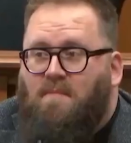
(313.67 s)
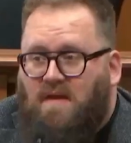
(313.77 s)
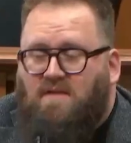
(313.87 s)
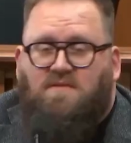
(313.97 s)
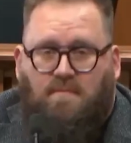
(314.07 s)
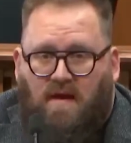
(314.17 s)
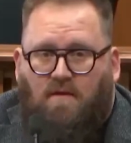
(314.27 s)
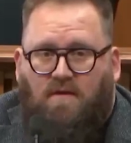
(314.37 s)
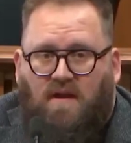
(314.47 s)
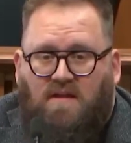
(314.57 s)
tremendous
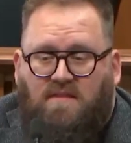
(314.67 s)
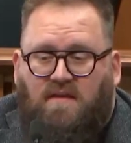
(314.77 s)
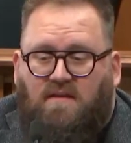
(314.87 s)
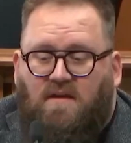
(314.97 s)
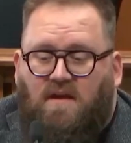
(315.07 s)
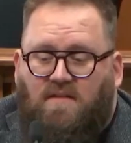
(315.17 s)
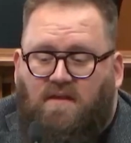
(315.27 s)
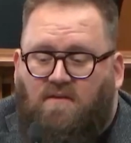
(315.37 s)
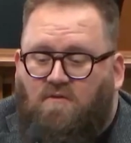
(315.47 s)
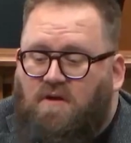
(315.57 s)
amount. And I think
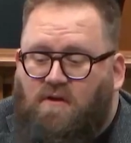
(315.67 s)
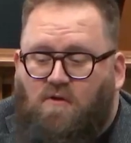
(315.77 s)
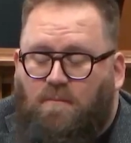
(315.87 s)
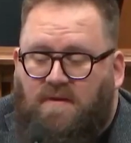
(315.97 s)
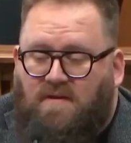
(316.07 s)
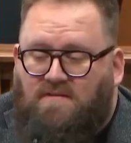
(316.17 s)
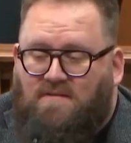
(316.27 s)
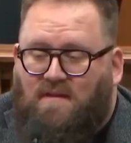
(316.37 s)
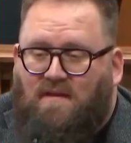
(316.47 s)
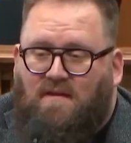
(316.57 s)
the critical
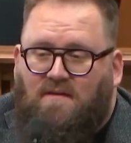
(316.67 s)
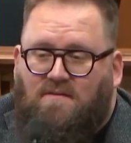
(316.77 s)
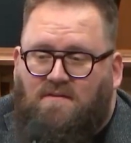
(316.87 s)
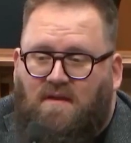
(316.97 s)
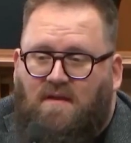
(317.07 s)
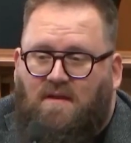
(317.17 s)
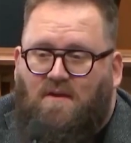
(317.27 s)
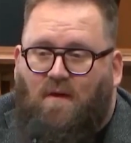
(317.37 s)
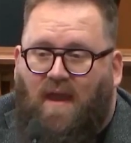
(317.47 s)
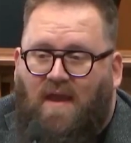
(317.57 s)
piece is,
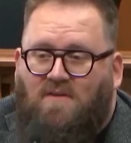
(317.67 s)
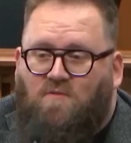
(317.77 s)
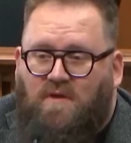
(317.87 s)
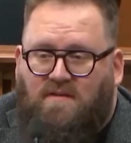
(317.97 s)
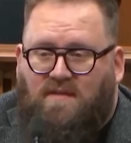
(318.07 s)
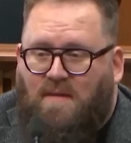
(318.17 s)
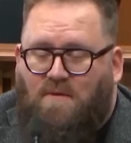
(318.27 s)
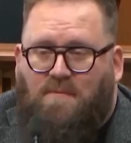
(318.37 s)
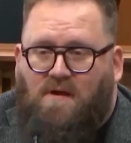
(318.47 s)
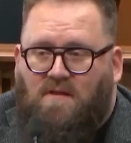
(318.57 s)
you know, as we
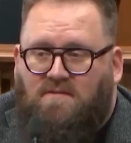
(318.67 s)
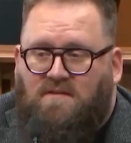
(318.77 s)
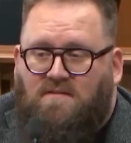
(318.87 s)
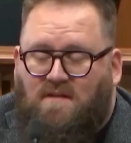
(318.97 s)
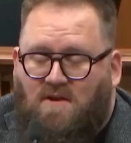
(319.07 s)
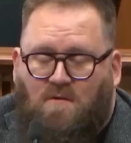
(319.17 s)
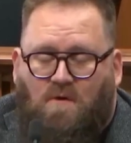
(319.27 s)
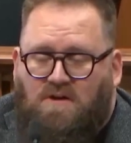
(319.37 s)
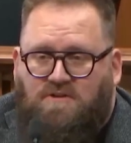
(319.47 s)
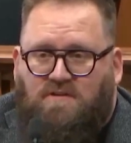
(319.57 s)
examine policies here
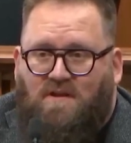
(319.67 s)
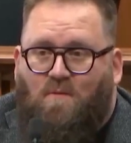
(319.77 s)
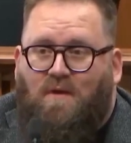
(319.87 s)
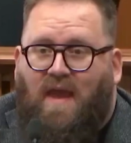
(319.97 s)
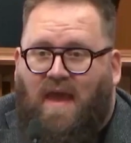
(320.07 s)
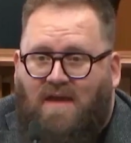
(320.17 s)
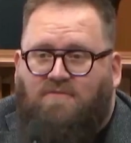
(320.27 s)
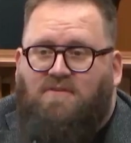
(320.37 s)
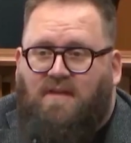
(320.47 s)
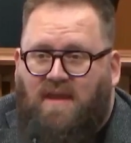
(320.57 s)
in Washington, we
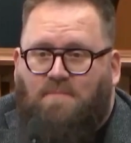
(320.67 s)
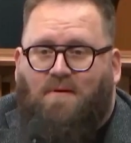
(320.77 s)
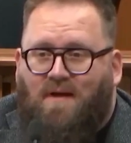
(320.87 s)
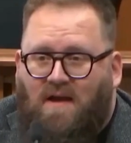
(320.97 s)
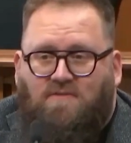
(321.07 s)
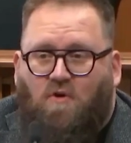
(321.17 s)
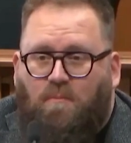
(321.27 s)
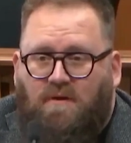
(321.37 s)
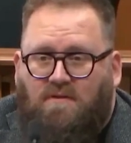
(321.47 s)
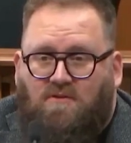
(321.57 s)
have to keep our eyes
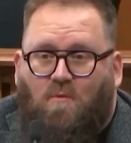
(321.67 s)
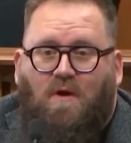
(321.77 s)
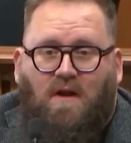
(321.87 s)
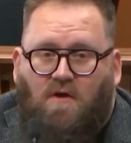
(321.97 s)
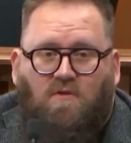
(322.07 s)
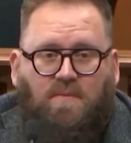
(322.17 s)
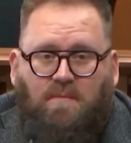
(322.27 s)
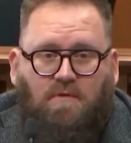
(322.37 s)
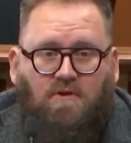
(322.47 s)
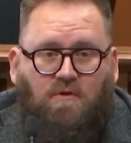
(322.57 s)
open to what other
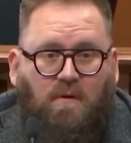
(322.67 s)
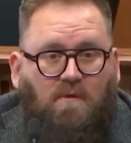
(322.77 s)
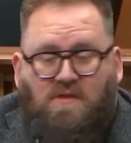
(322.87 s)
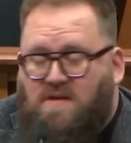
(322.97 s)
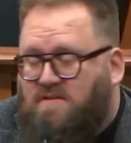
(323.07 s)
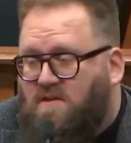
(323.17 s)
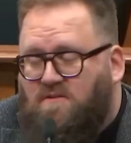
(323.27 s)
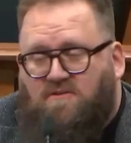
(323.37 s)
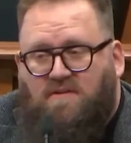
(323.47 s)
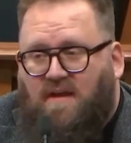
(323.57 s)
people are doing, whether that's
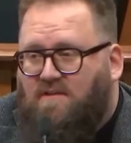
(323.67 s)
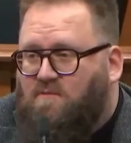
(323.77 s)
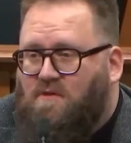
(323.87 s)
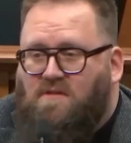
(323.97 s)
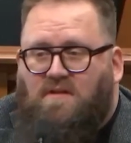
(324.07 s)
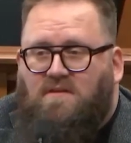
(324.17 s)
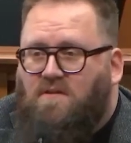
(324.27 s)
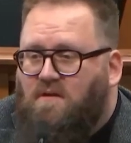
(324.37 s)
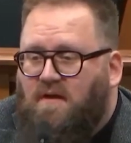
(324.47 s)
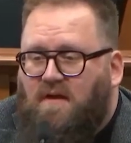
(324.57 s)
other states, whether that's
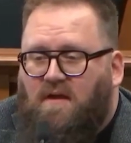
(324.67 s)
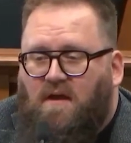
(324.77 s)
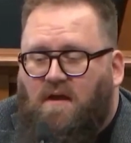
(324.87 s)
other